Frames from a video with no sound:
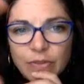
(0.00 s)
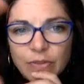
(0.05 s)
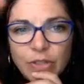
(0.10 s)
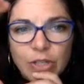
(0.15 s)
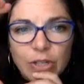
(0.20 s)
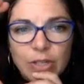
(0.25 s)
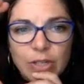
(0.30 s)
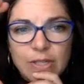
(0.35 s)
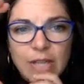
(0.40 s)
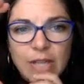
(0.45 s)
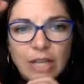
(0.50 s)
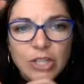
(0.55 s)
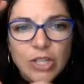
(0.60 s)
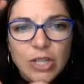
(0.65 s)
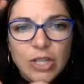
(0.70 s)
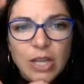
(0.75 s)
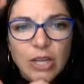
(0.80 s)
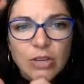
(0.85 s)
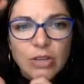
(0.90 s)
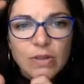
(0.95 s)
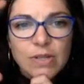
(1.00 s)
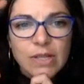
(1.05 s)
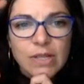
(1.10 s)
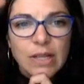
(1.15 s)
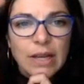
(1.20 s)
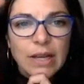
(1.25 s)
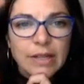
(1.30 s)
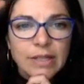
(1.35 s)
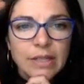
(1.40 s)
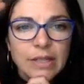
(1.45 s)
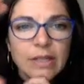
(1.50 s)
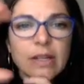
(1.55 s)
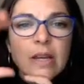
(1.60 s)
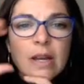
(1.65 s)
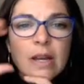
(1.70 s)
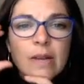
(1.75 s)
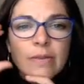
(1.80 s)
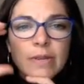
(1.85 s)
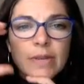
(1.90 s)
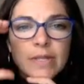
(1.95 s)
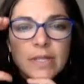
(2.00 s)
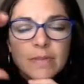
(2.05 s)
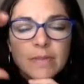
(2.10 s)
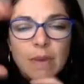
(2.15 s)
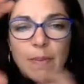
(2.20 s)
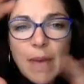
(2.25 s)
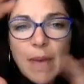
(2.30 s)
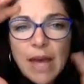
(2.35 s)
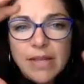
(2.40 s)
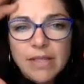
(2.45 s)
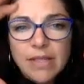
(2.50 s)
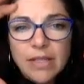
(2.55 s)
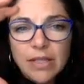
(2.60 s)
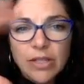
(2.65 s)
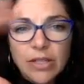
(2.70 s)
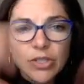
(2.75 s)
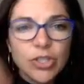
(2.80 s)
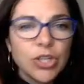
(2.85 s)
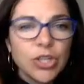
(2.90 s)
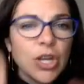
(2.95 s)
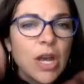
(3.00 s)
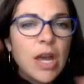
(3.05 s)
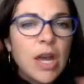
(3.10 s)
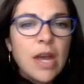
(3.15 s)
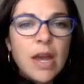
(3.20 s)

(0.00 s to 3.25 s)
for your section that you selected. This is my passage.